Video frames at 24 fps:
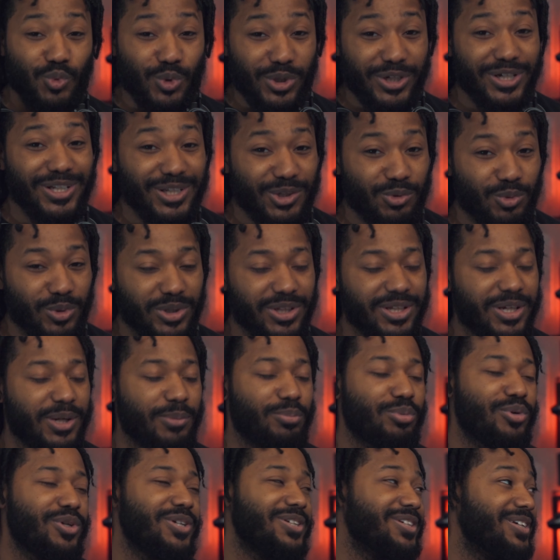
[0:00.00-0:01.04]
really
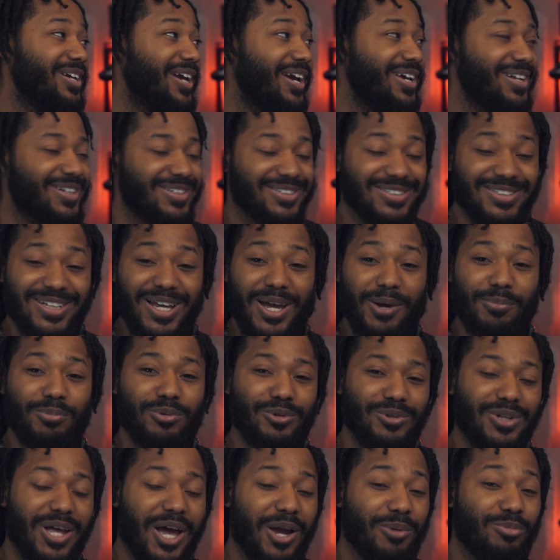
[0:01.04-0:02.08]
appreciate a
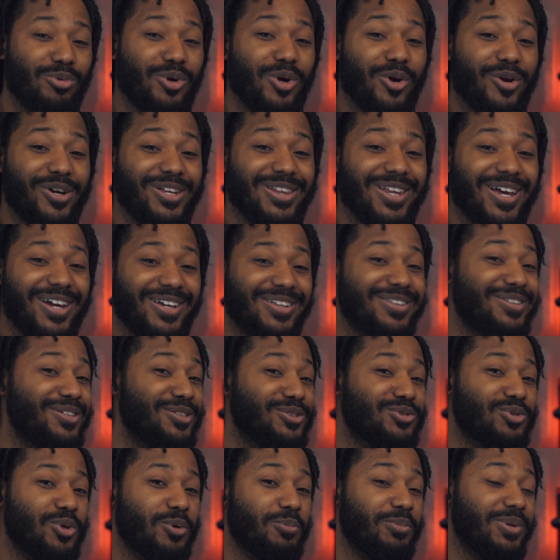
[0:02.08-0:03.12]
sample library like
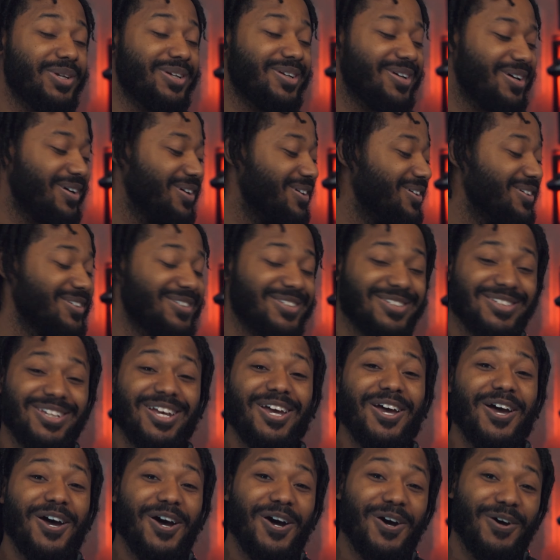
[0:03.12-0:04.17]
this one because
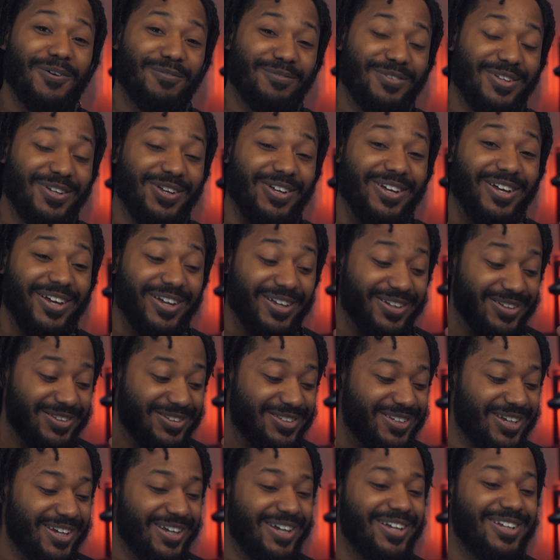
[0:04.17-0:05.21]
of the
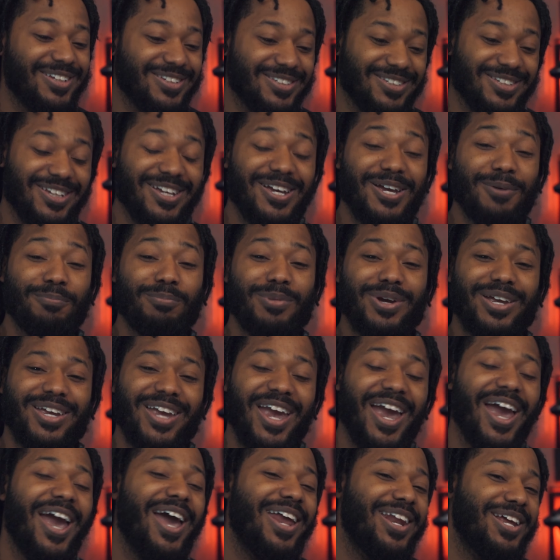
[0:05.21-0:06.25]
intense
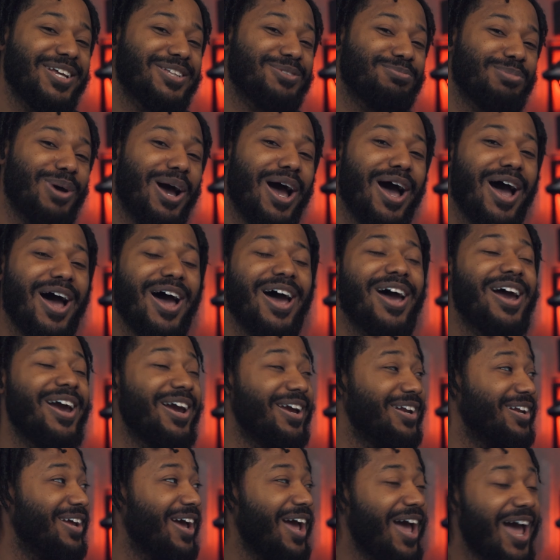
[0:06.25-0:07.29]
mechanics
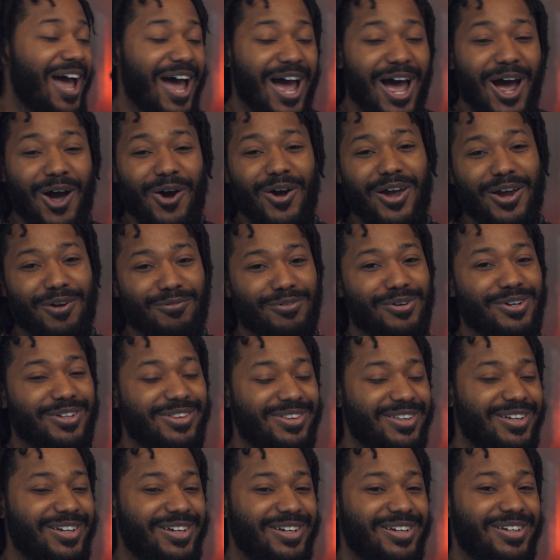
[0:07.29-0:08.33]
behind how
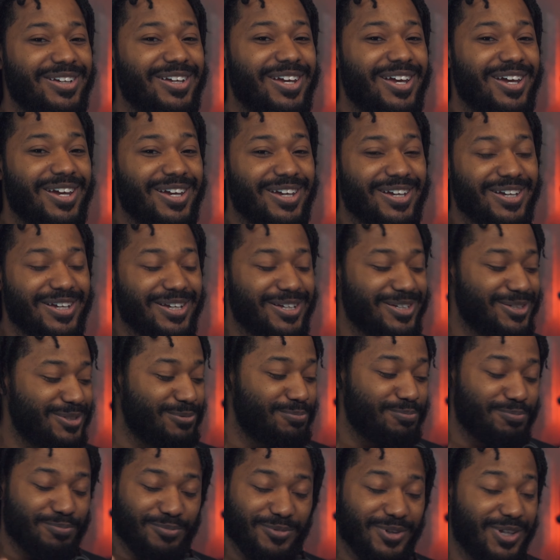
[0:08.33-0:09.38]
everything is
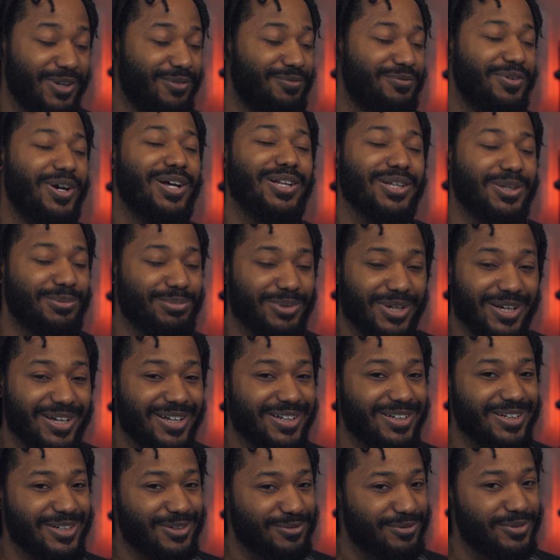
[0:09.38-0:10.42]
developed
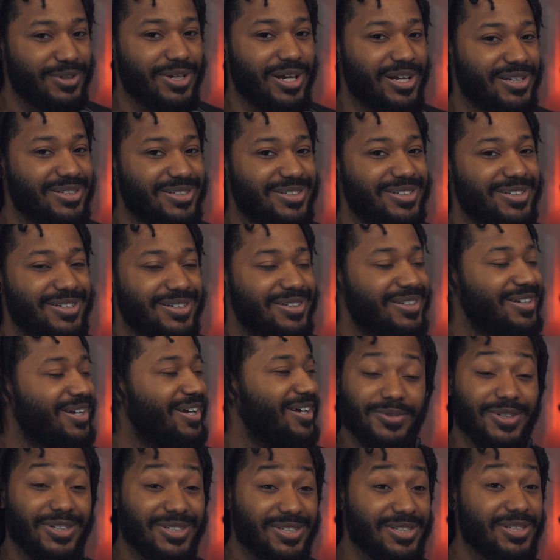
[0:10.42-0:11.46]
in this VST.
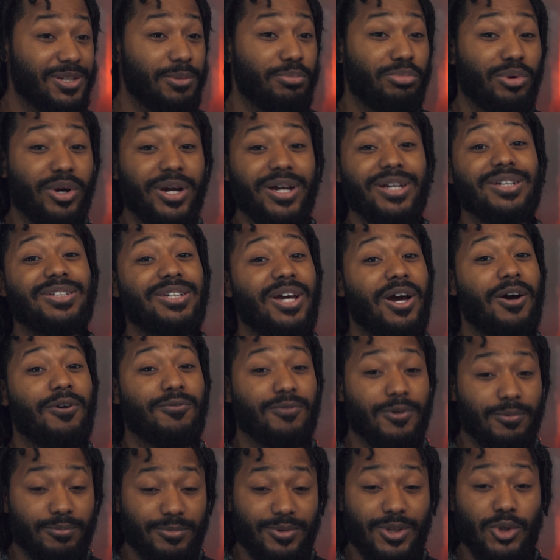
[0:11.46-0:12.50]
This is a brainchild
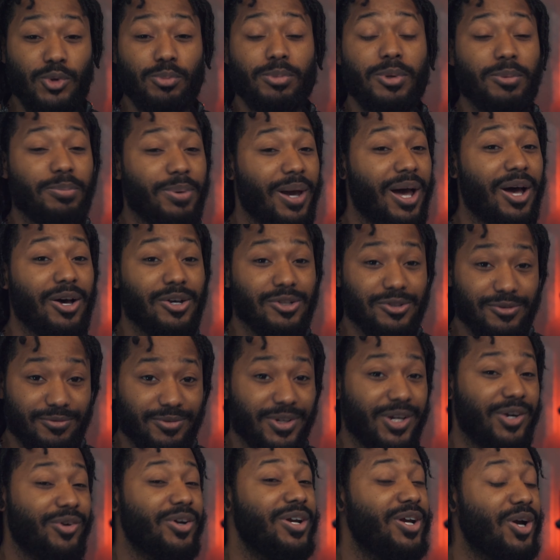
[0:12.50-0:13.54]
from Doobie Powell's
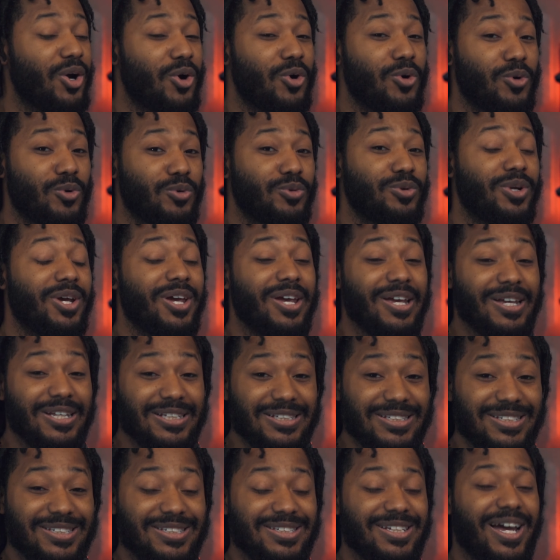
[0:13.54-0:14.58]
very own
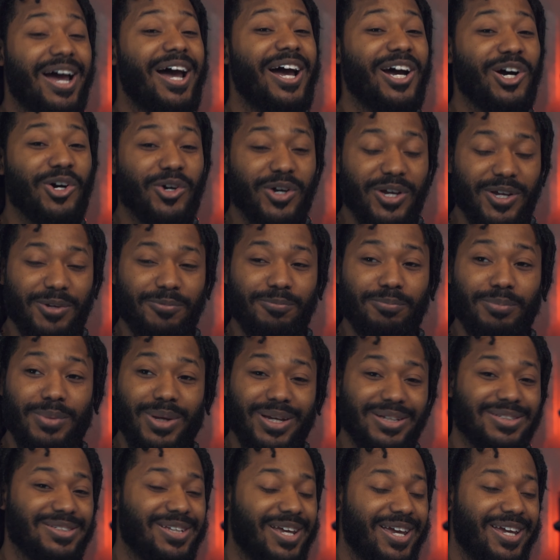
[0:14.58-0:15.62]
style and
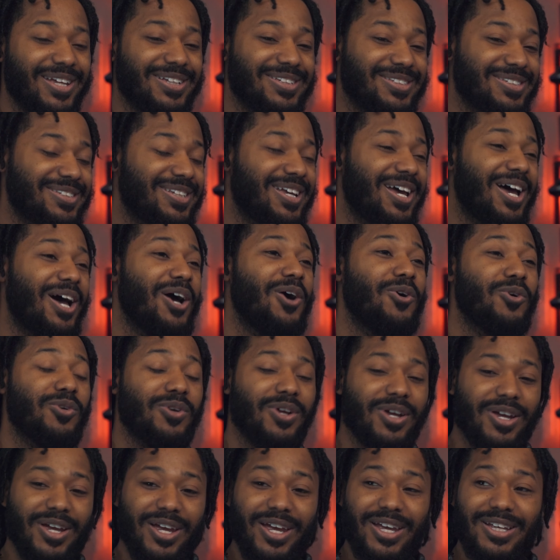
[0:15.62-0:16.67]
mix and
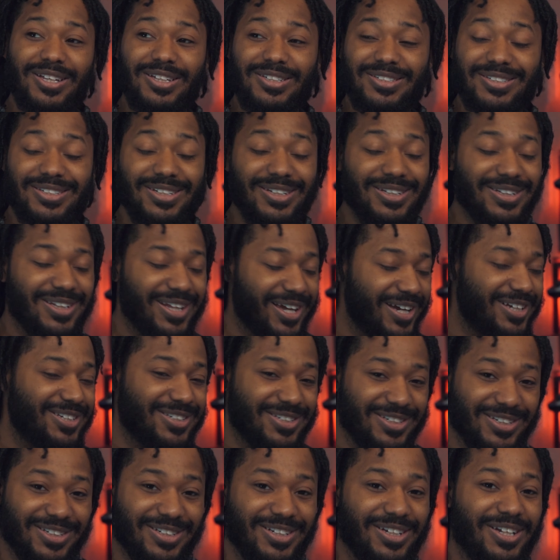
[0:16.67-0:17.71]
sound
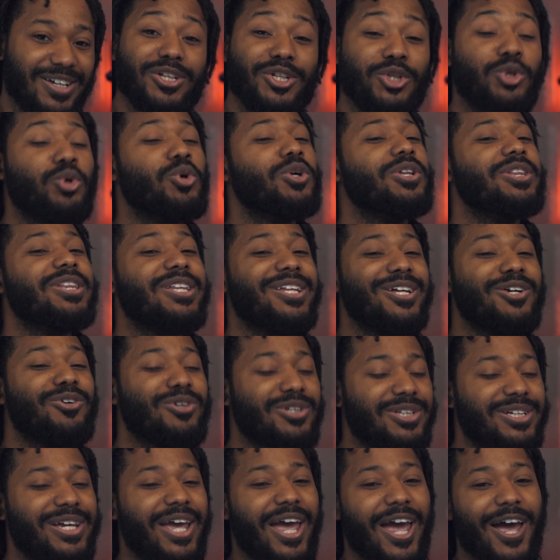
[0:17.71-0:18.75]
selection. You will
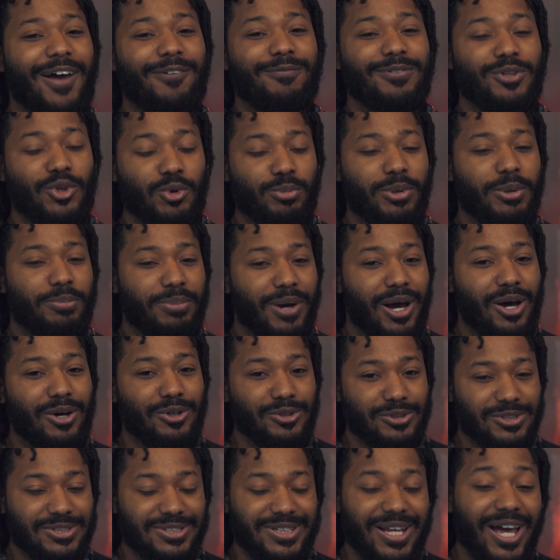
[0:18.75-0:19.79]
literally have Doobie
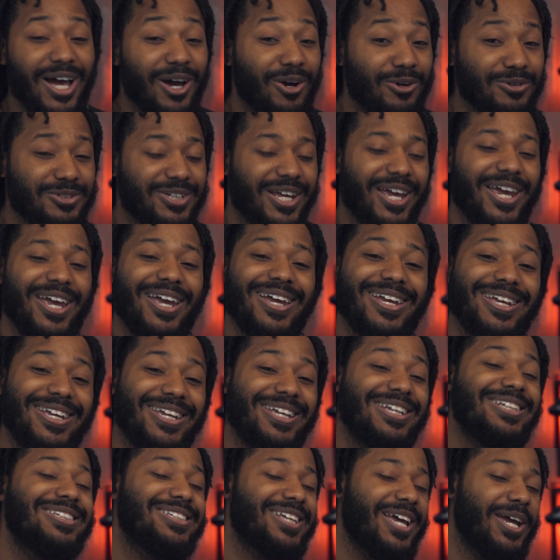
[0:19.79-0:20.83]
Powell sounds and
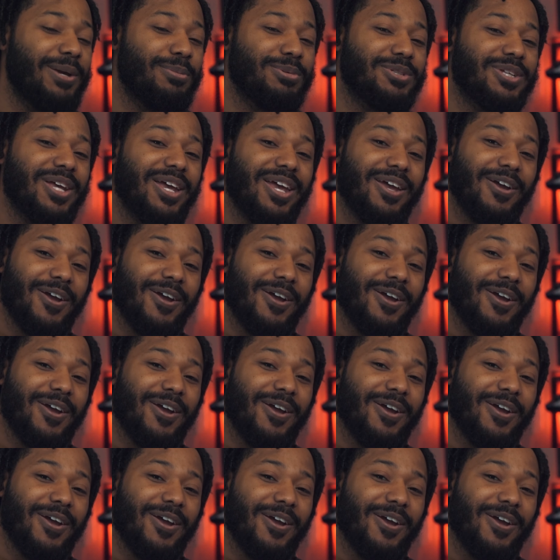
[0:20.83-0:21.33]
keyscapes